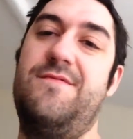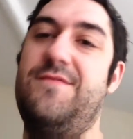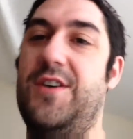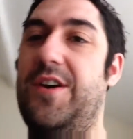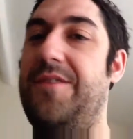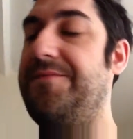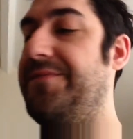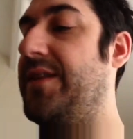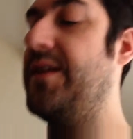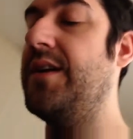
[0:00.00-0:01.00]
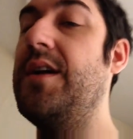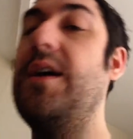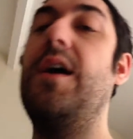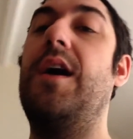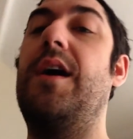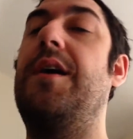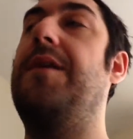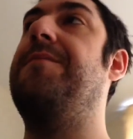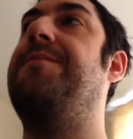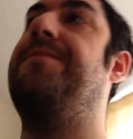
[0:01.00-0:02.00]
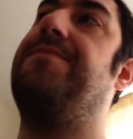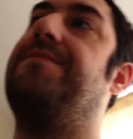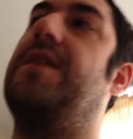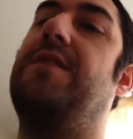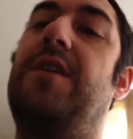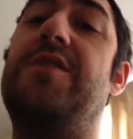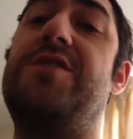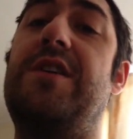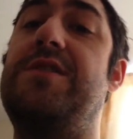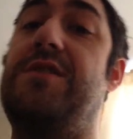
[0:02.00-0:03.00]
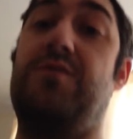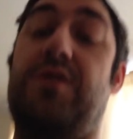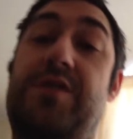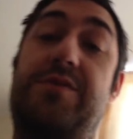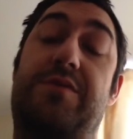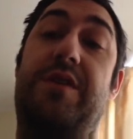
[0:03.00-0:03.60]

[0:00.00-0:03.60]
Fuck it. The last challenge that was to